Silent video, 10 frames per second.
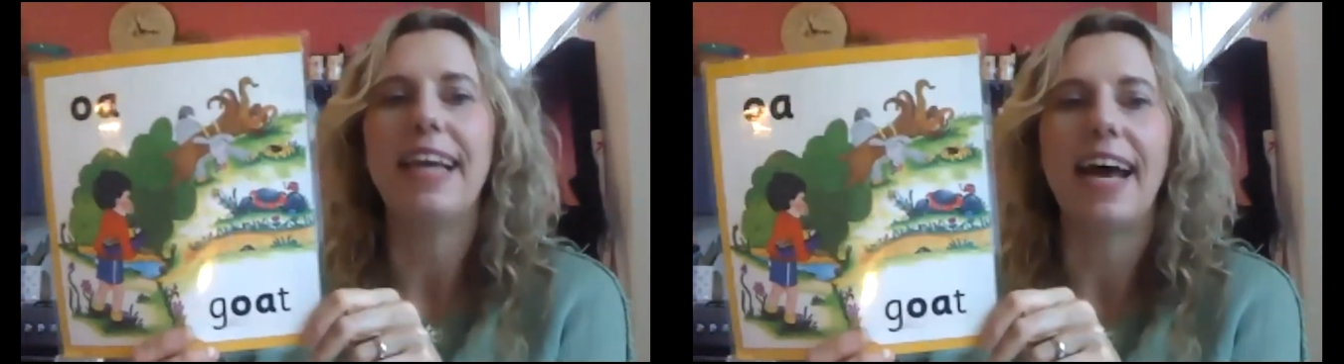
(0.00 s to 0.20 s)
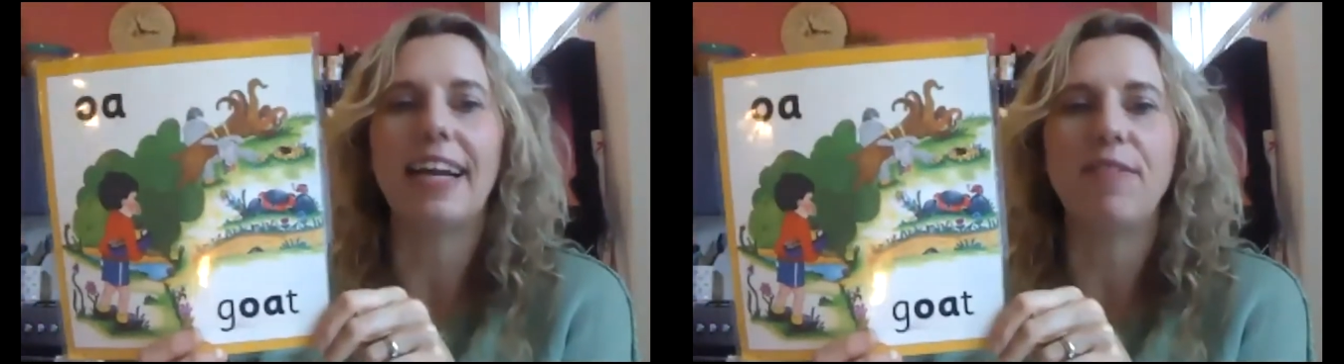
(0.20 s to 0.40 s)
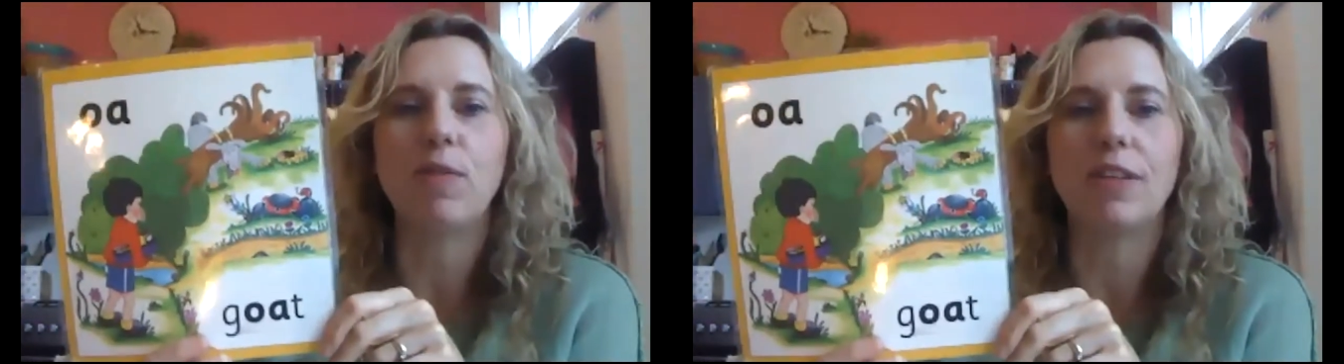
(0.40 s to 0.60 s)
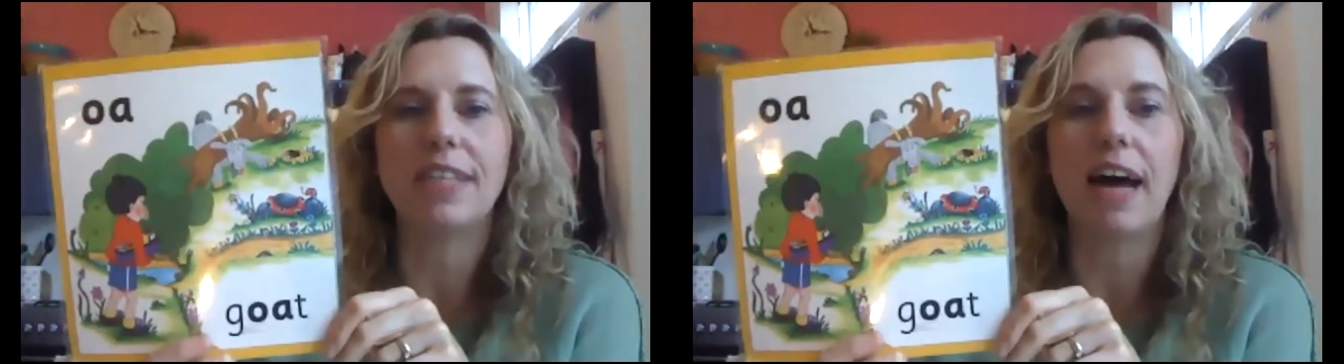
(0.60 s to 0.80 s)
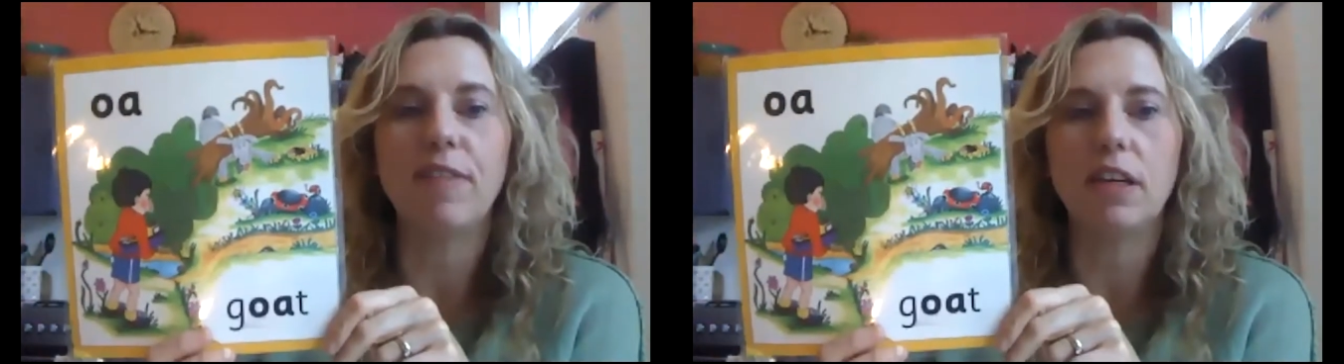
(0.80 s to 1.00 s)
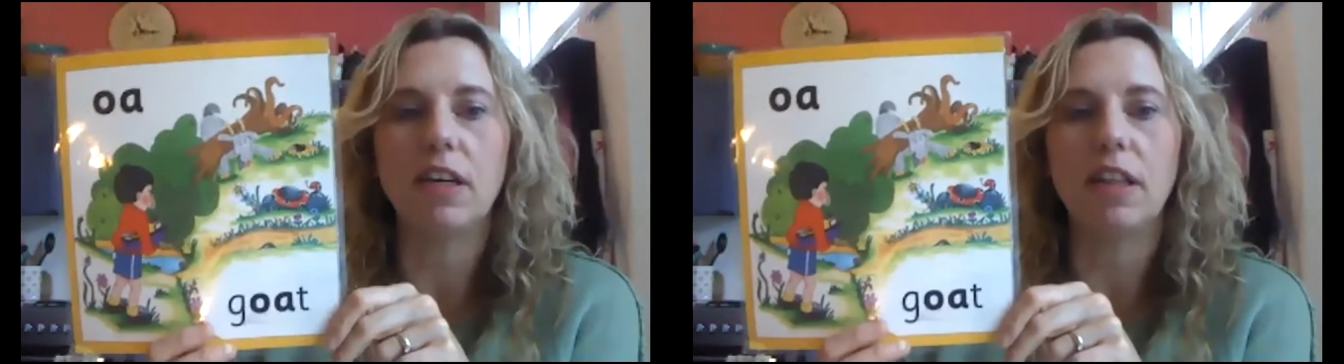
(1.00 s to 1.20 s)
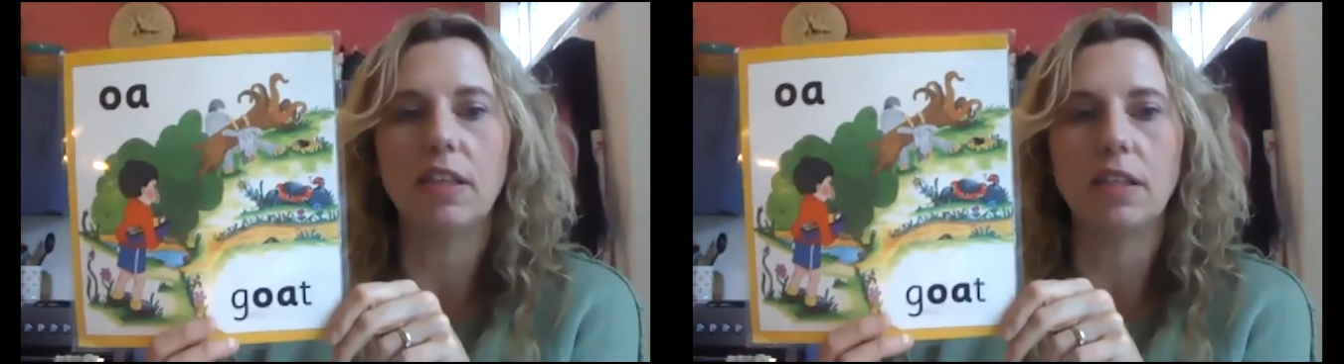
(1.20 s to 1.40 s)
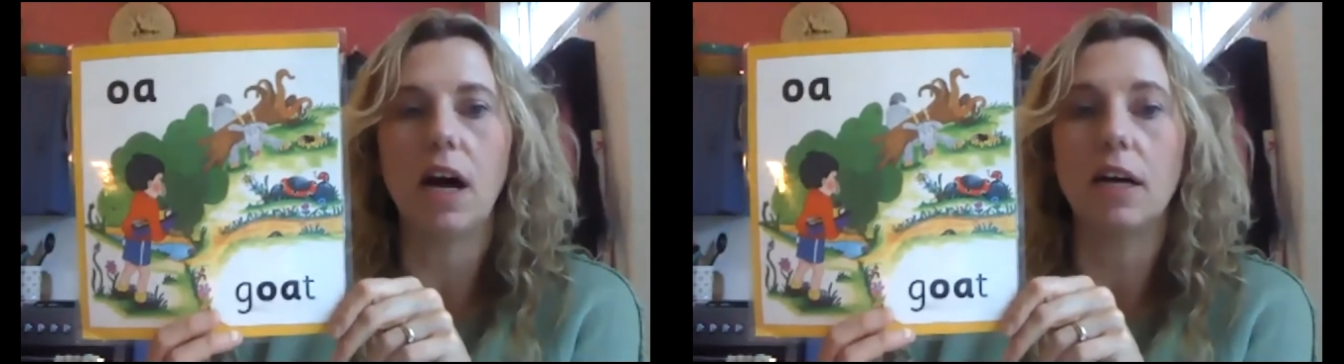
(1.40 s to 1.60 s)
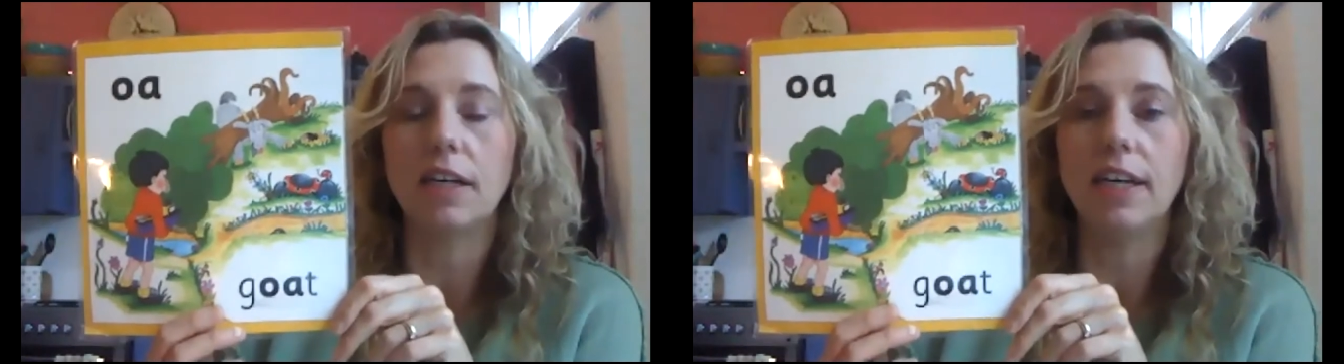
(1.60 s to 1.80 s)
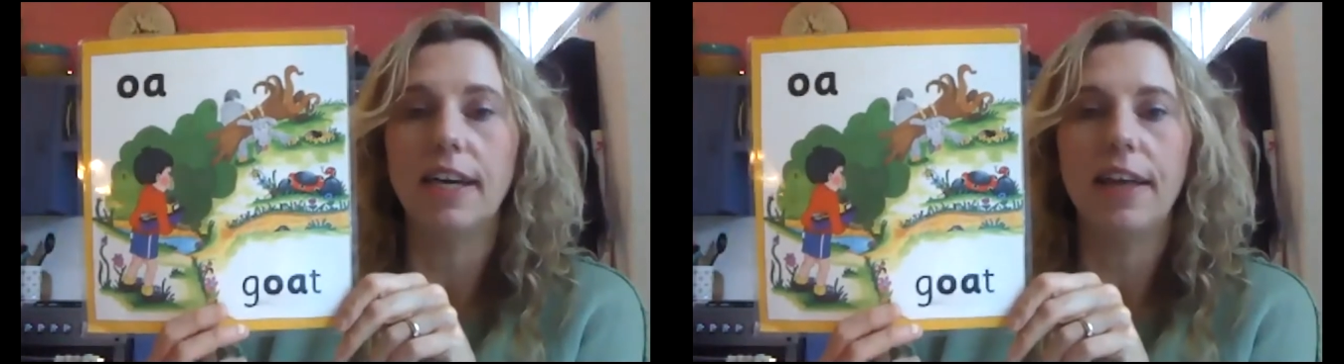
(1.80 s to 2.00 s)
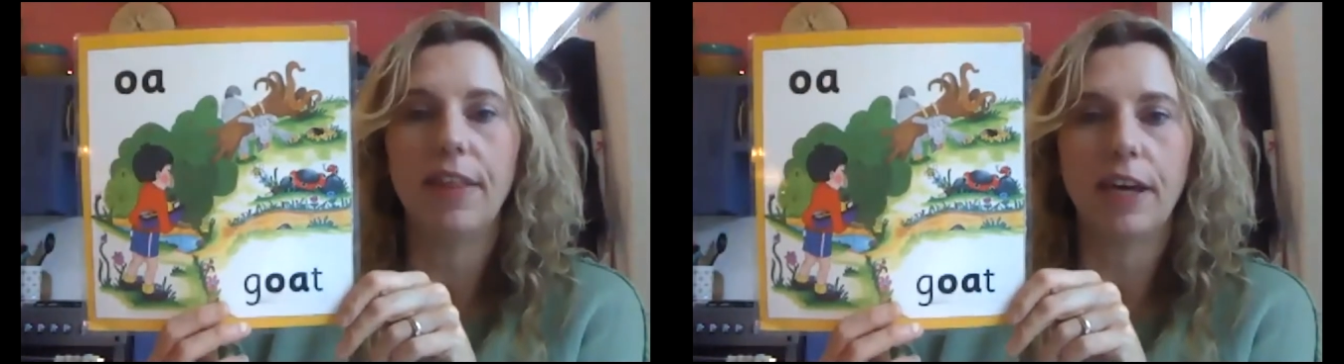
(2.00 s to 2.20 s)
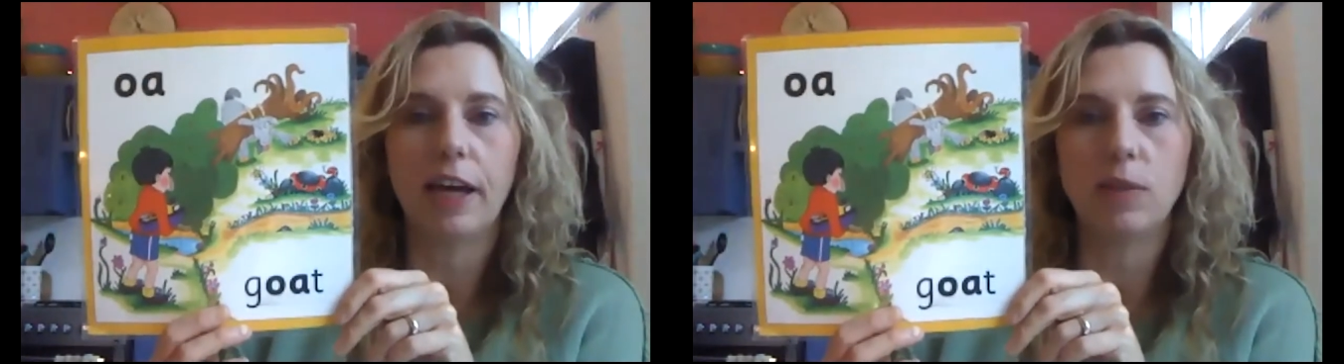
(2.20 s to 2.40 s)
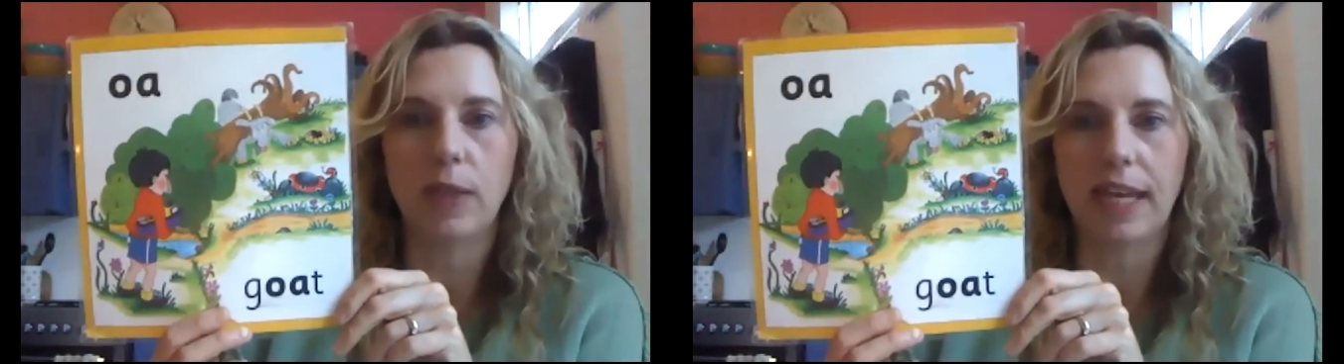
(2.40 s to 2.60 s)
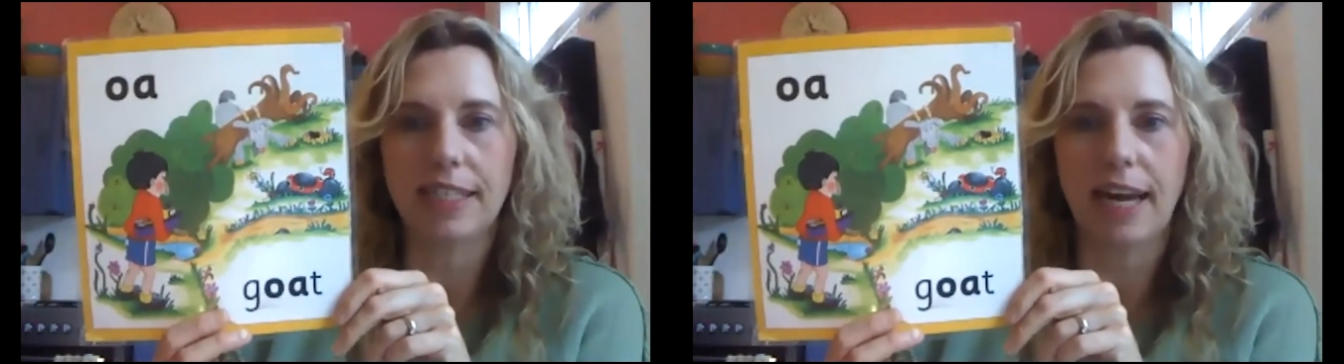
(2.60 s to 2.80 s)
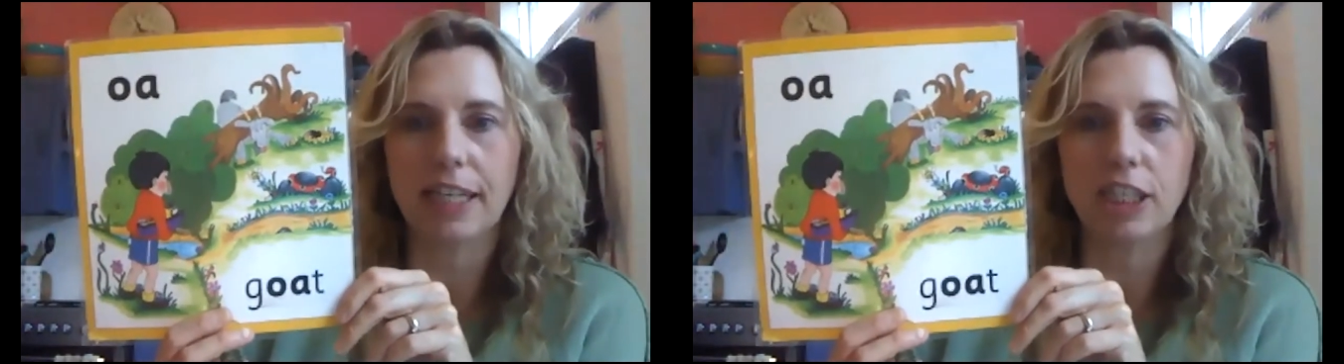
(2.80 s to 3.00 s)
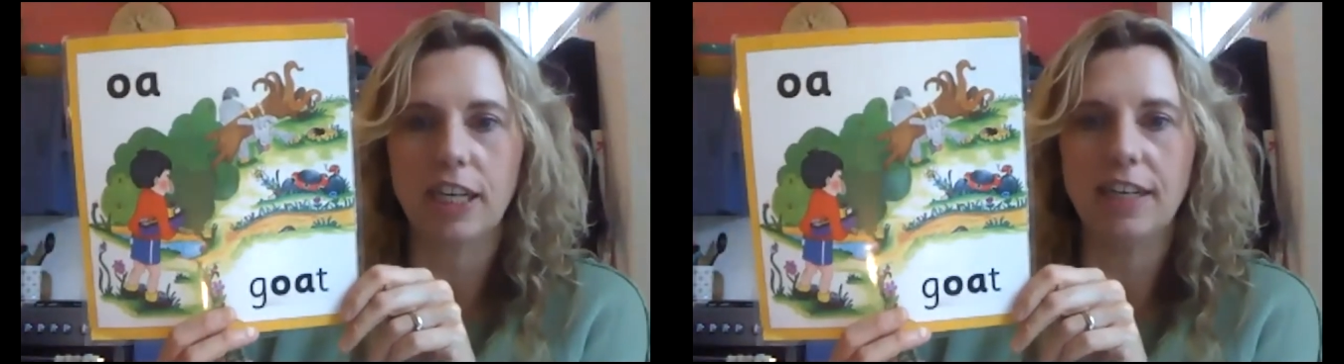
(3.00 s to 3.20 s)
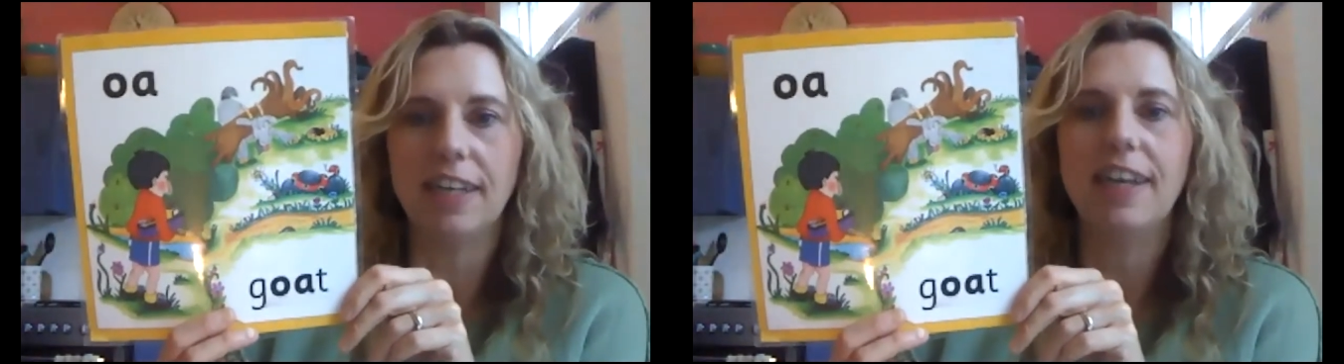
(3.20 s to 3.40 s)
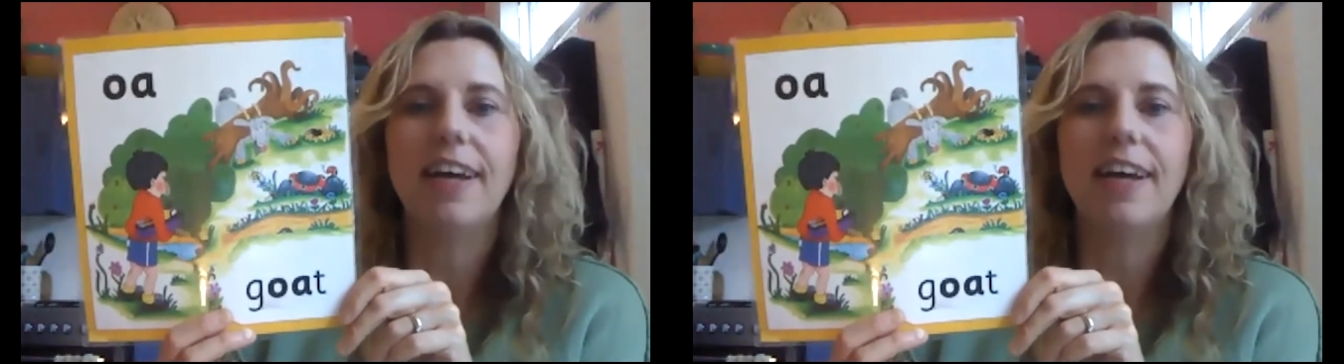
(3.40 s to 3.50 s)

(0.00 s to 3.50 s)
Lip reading: And if you want to have a look at the song that goes with that action,